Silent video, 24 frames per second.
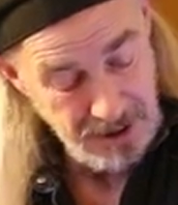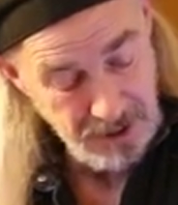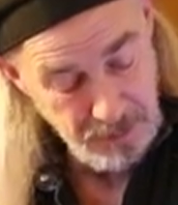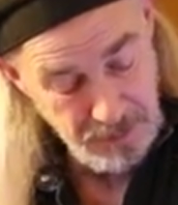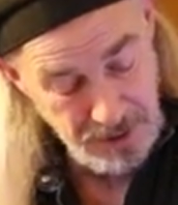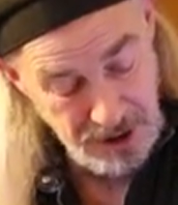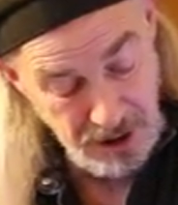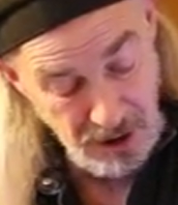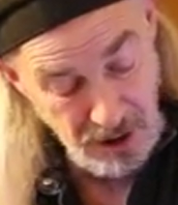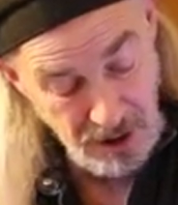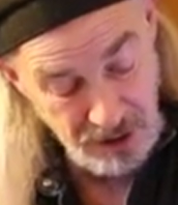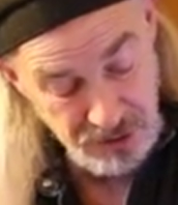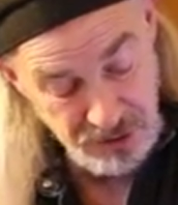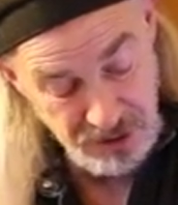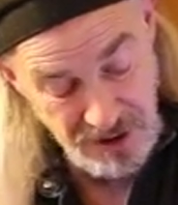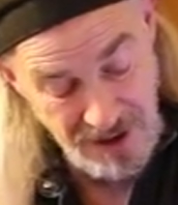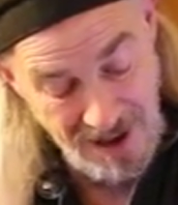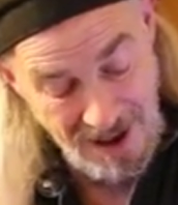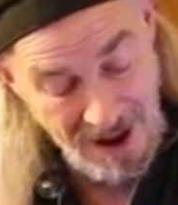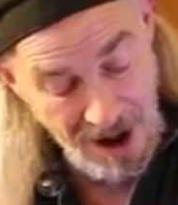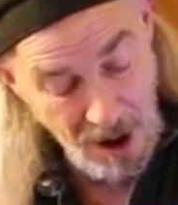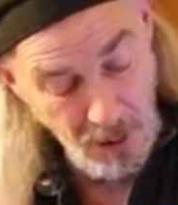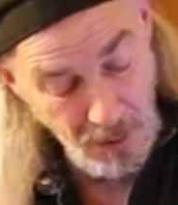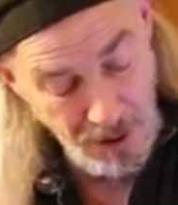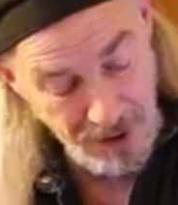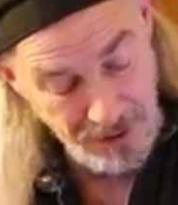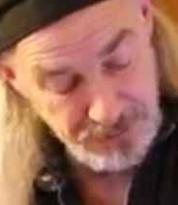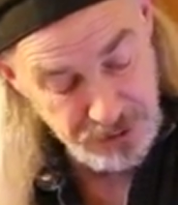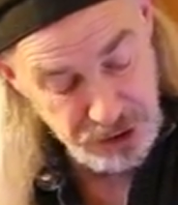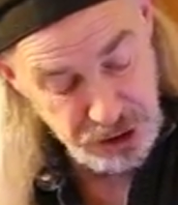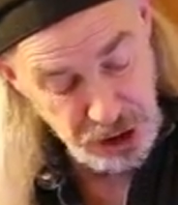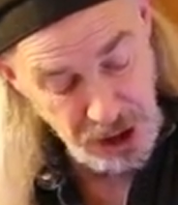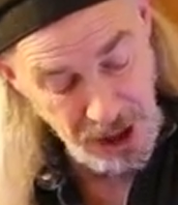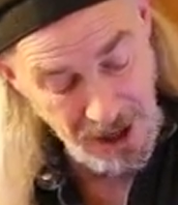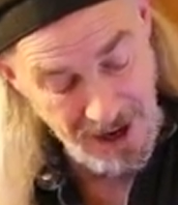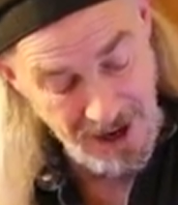Because now I've
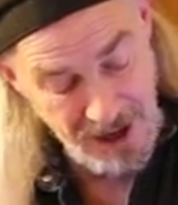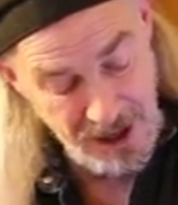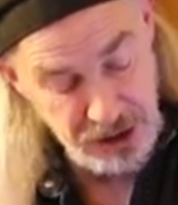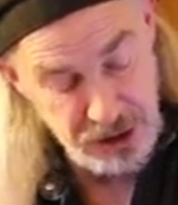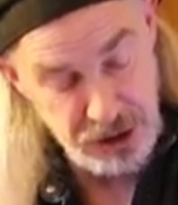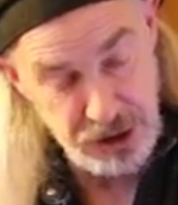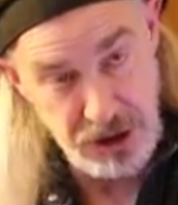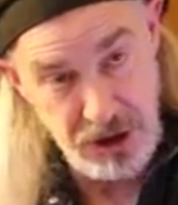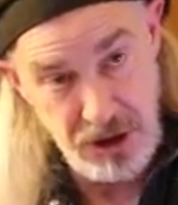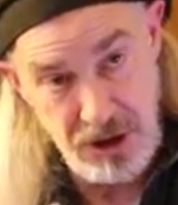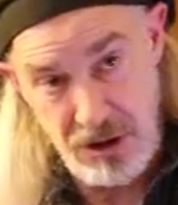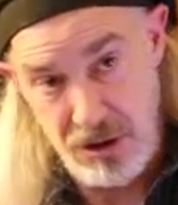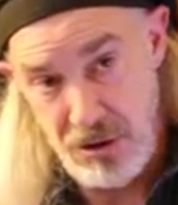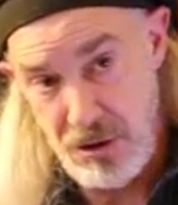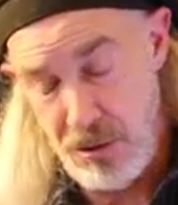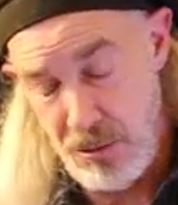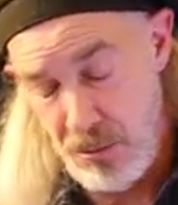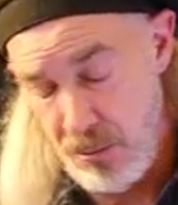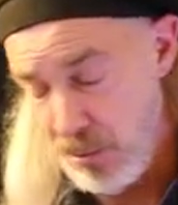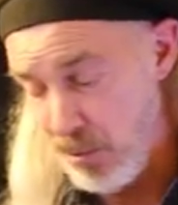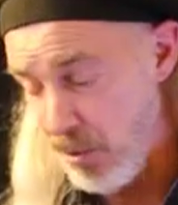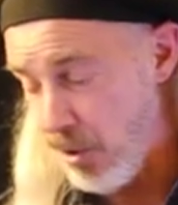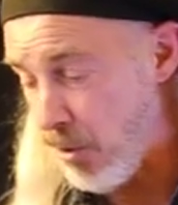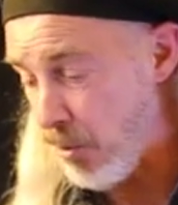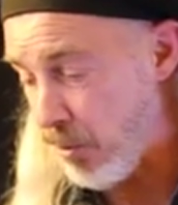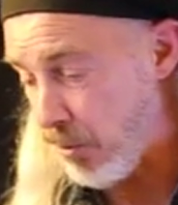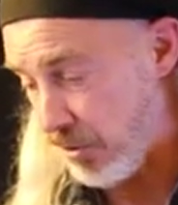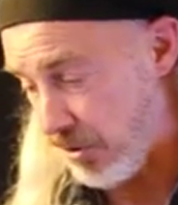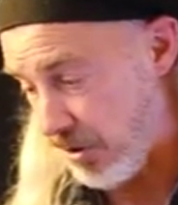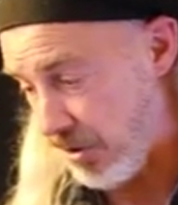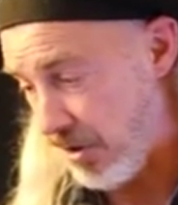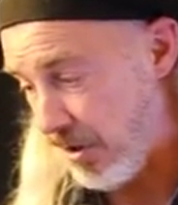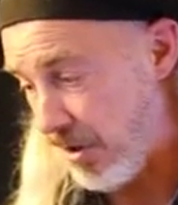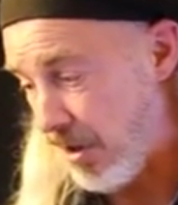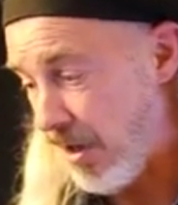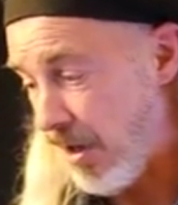changed the root.
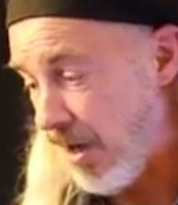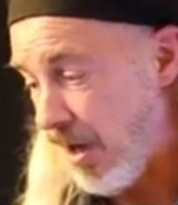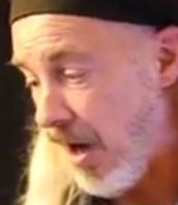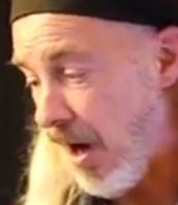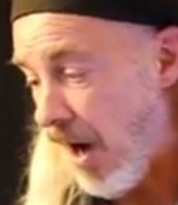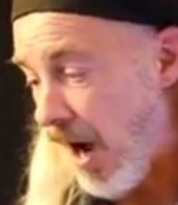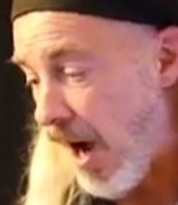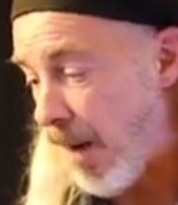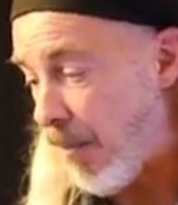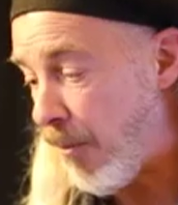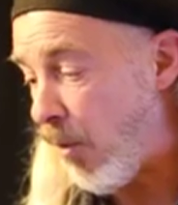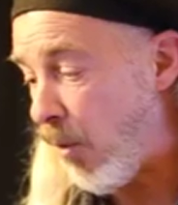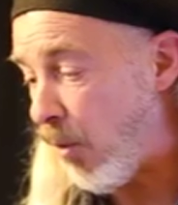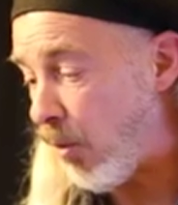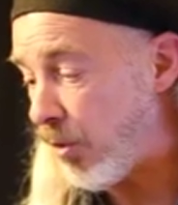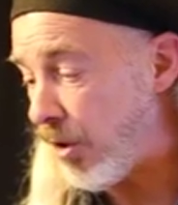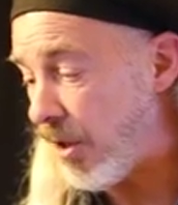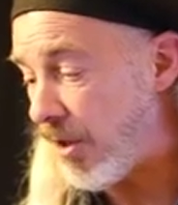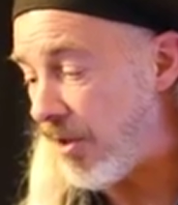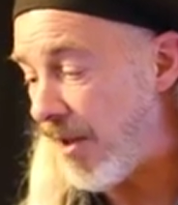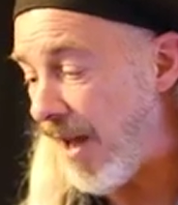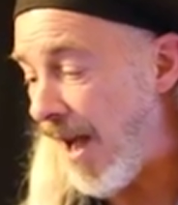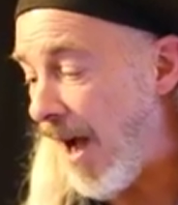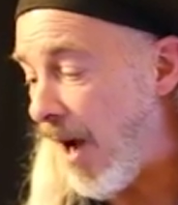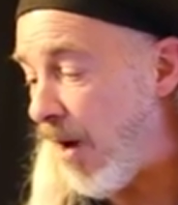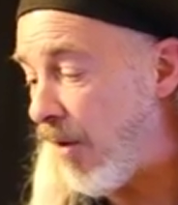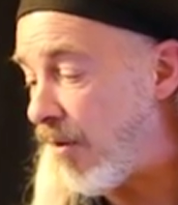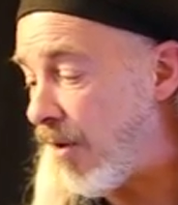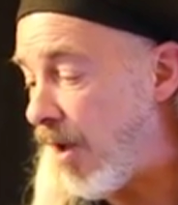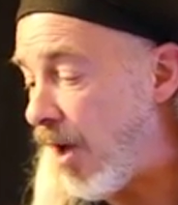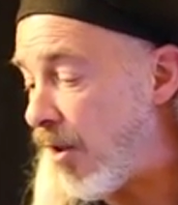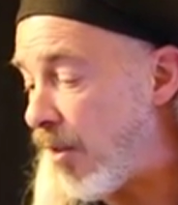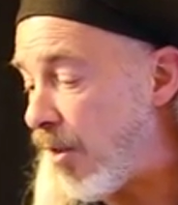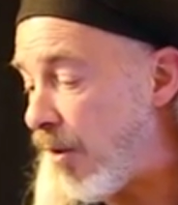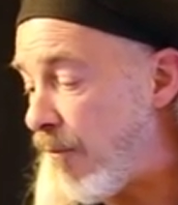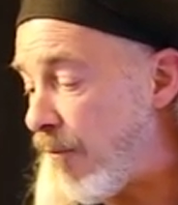I'm holding
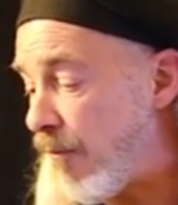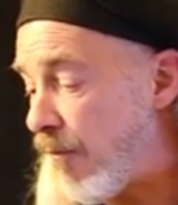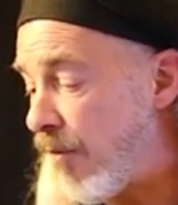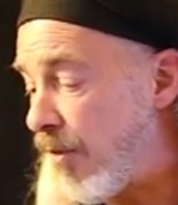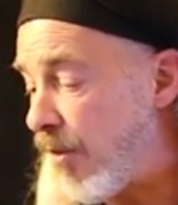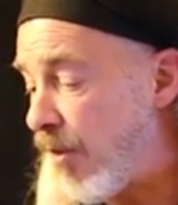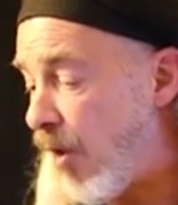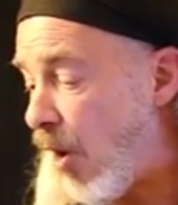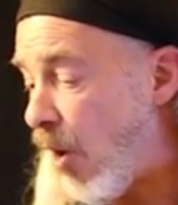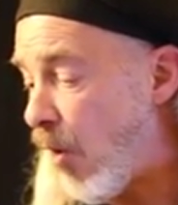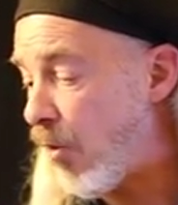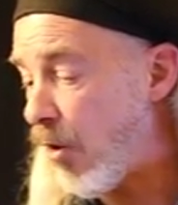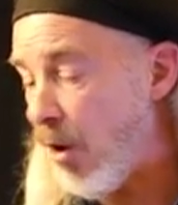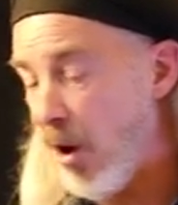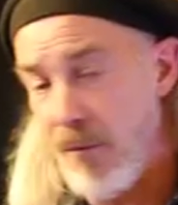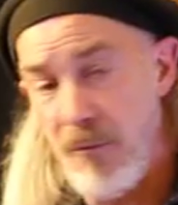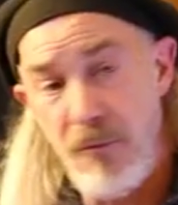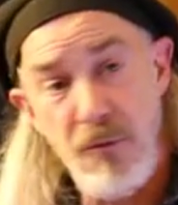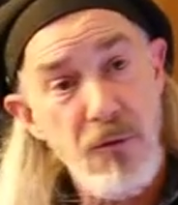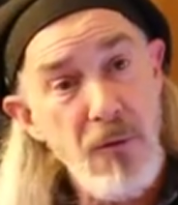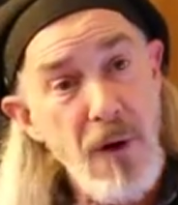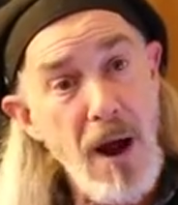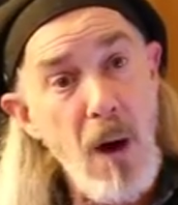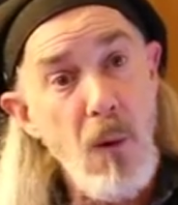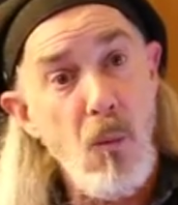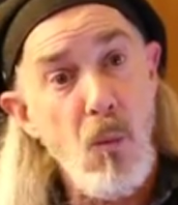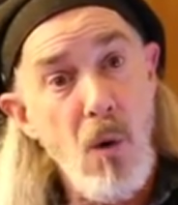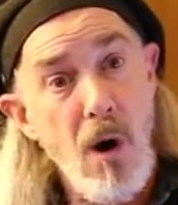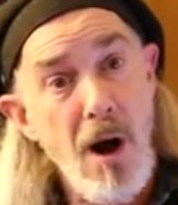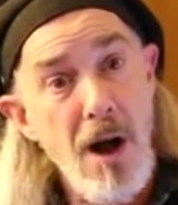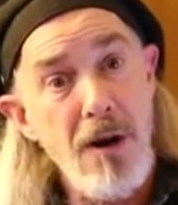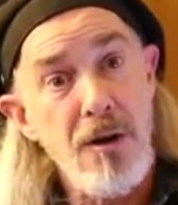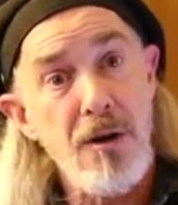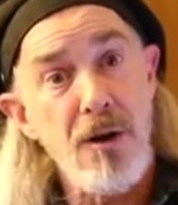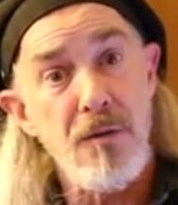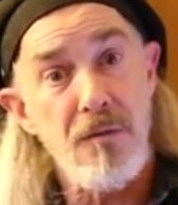down the note on fret
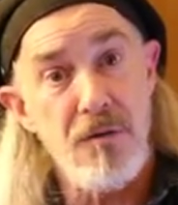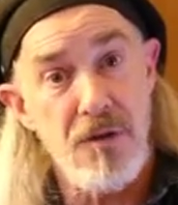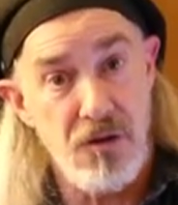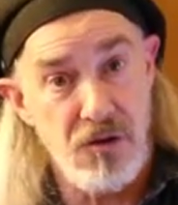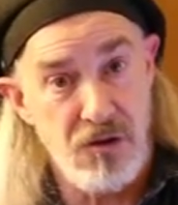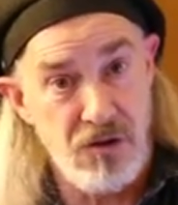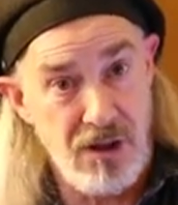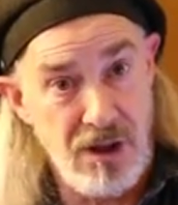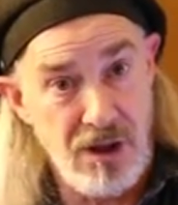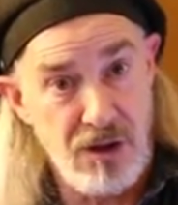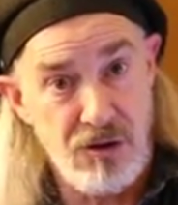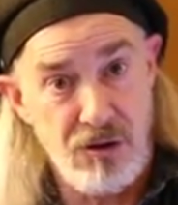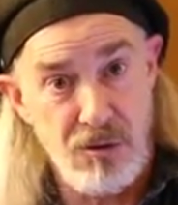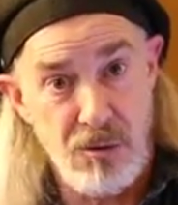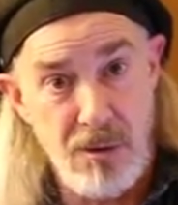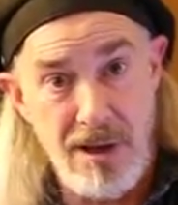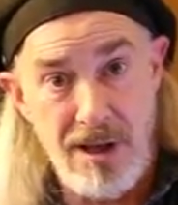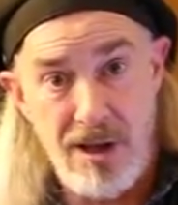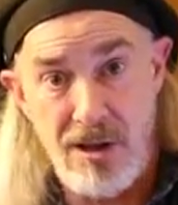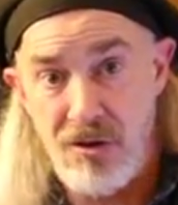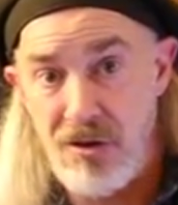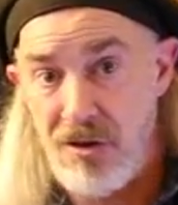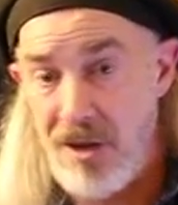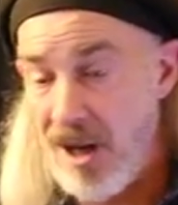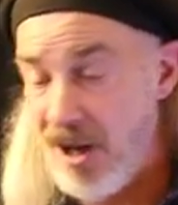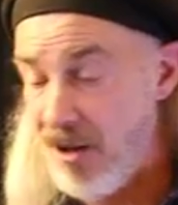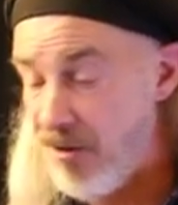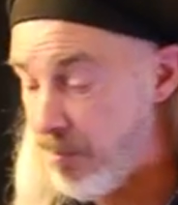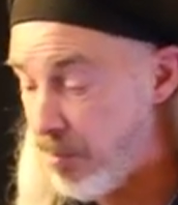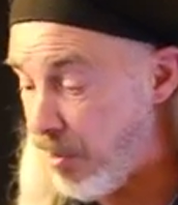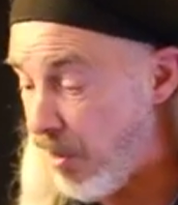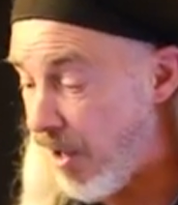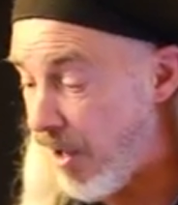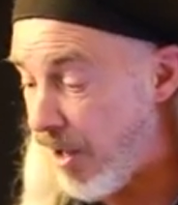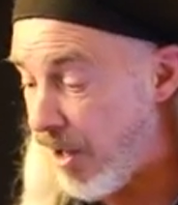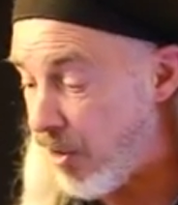1 of the 6th string instead of
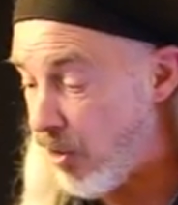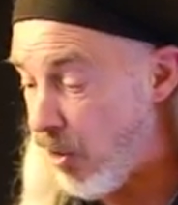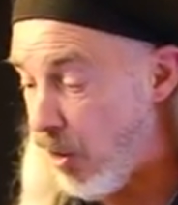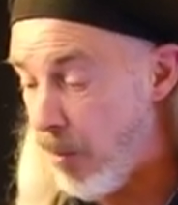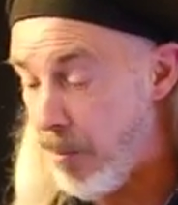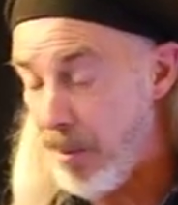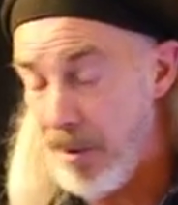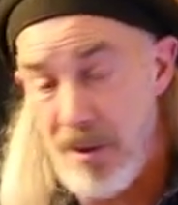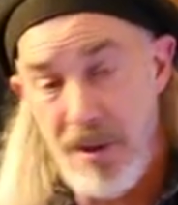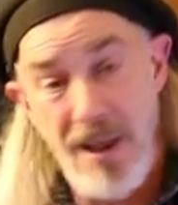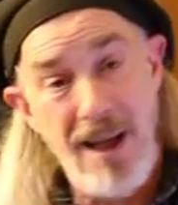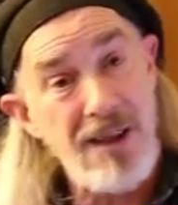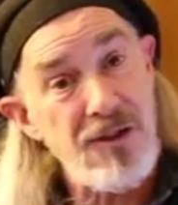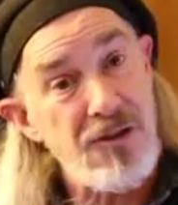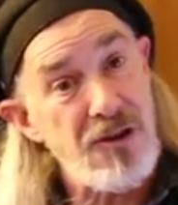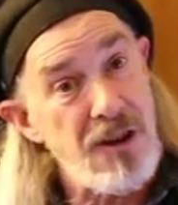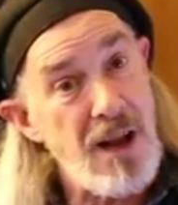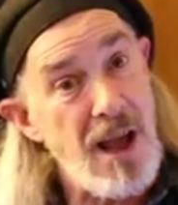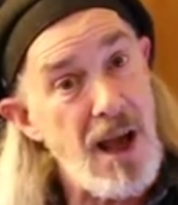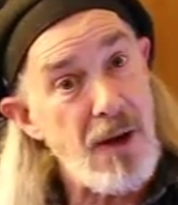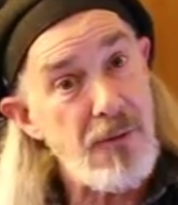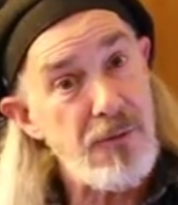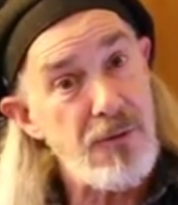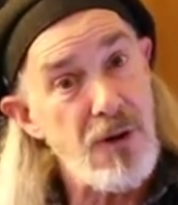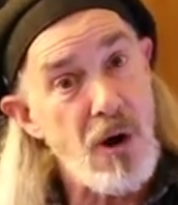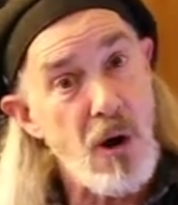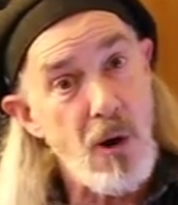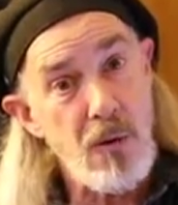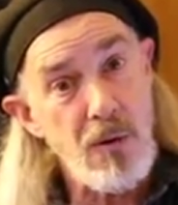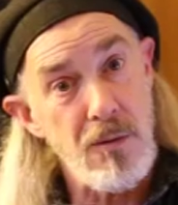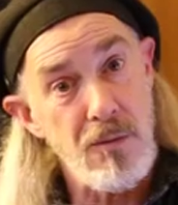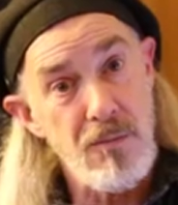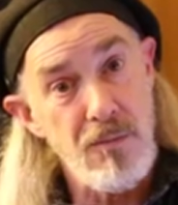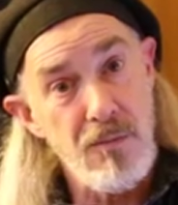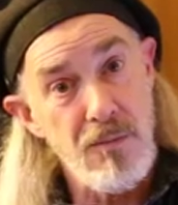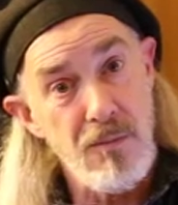playing it open. That's an F note.